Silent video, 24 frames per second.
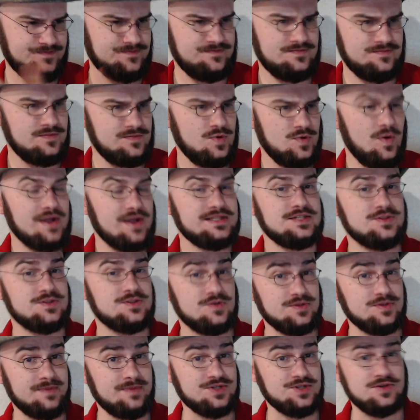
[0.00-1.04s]
Why is he so
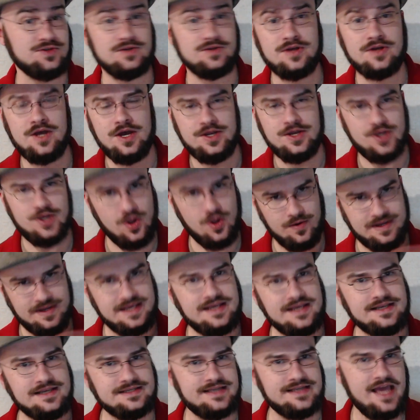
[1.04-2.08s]
special? No,
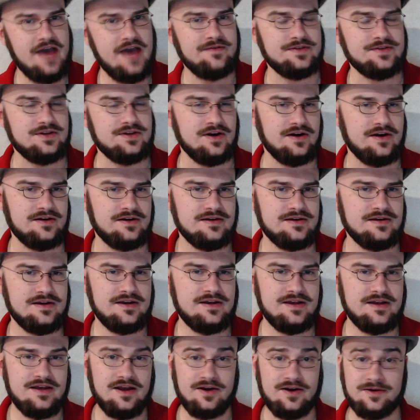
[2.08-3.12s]
he is the Avatar.
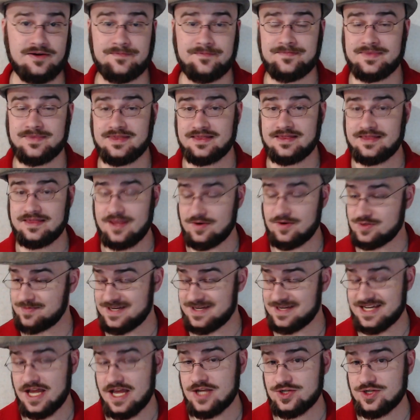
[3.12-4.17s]
Or there's
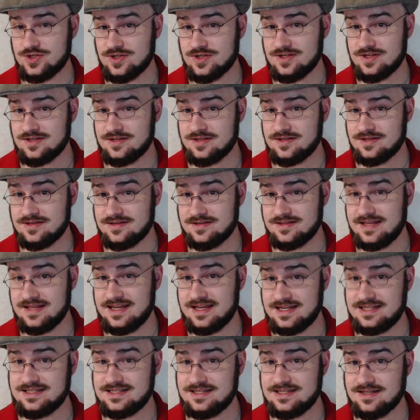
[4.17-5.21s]
potential that
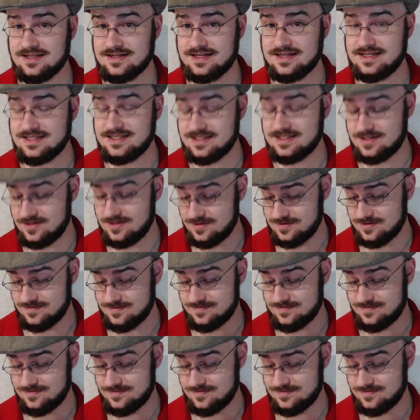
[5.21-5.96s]
he still needs to